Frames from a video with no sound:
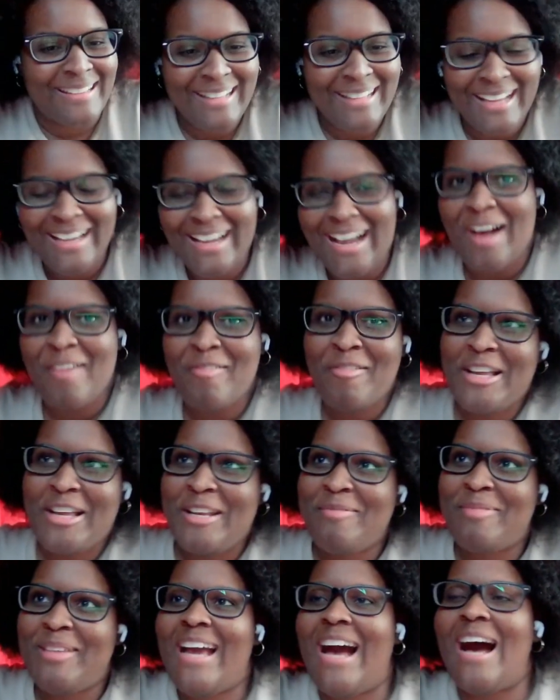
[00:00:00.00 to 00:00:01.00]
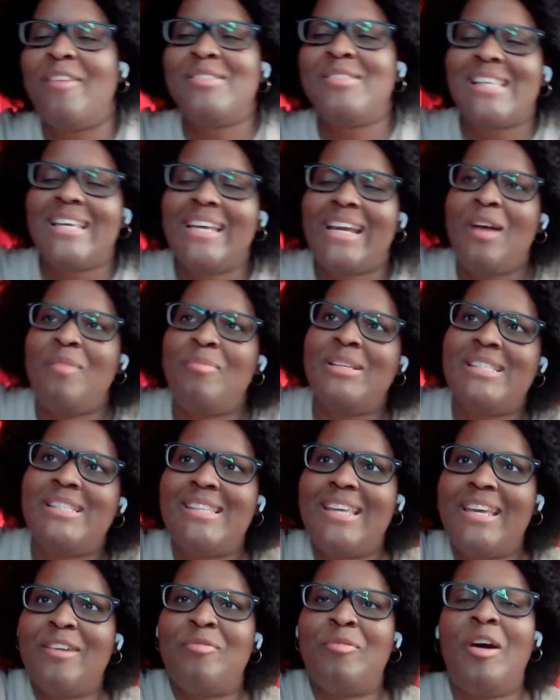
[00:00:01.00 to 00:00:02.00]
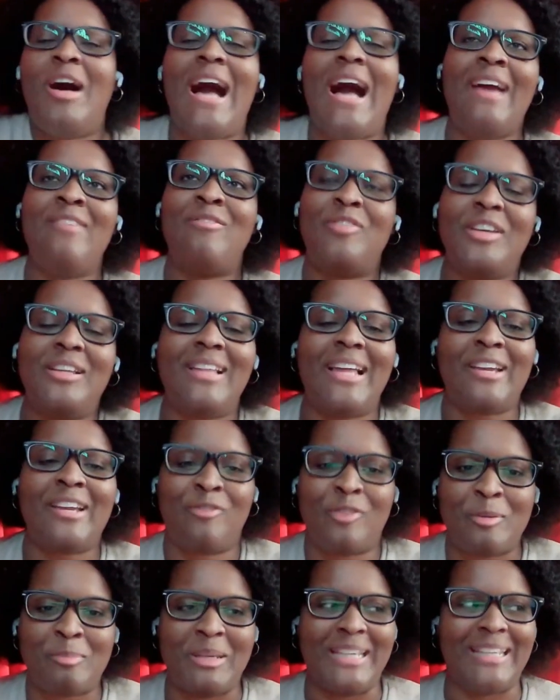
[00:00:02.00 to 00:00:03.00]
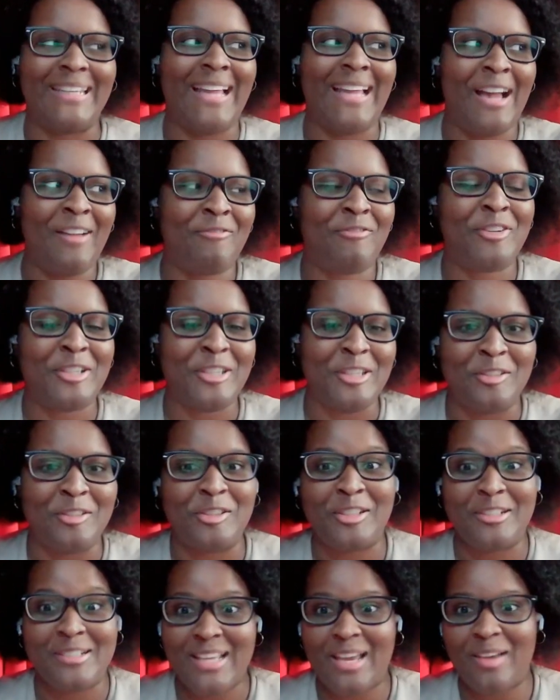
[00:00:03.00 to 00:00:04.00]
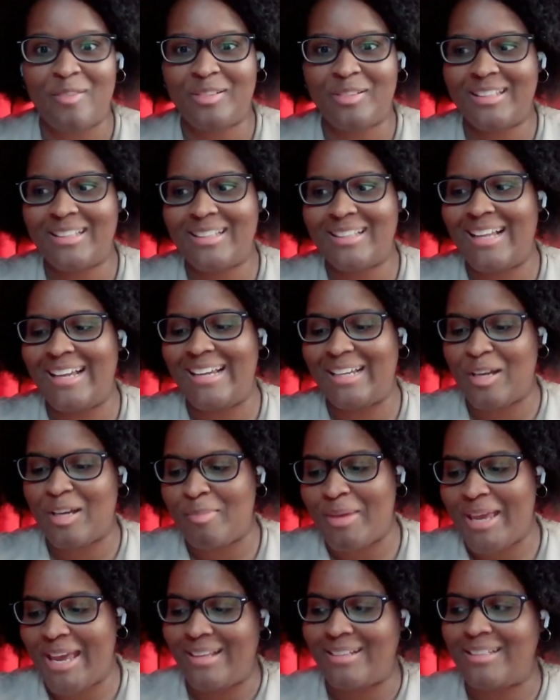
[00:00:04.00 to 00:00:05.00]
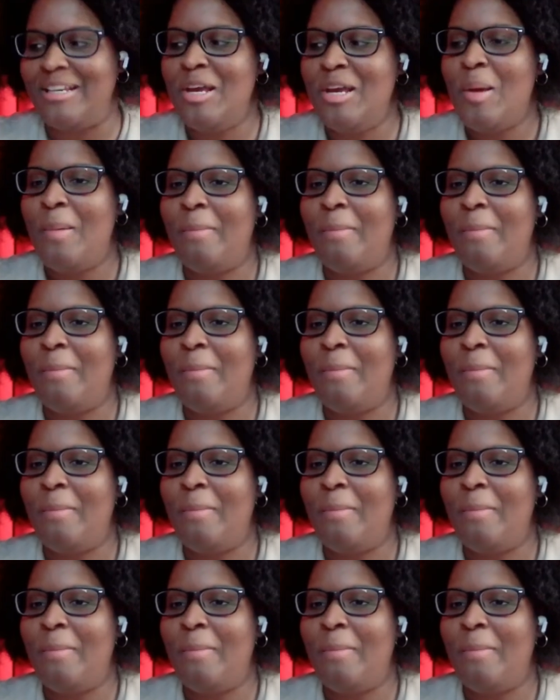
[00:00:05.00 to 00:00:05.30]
Like I want to be. It's like I'm a single. Well, I feel like for me, not for you. You're definitely like a baddie.